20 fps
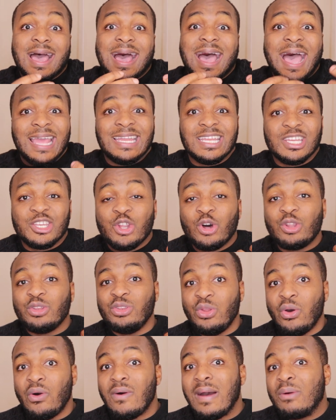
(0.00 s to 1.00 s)
I did not
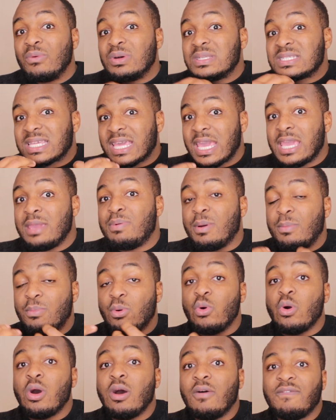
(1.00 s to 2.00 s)
know I was
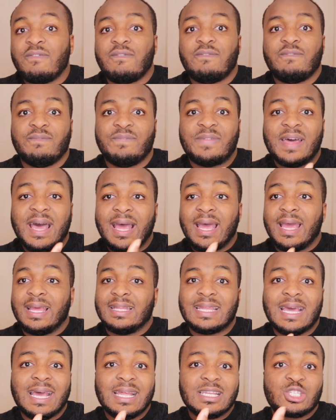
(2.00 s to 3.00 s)
capable of
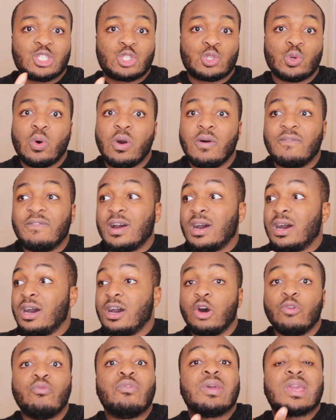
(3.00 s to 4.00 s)
that sort
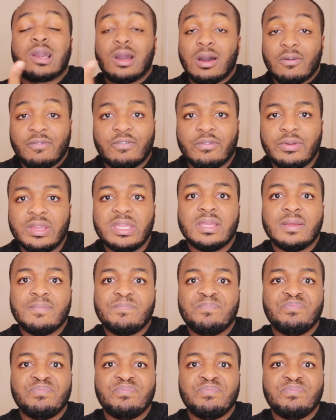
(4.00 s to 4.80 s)
of a recovery,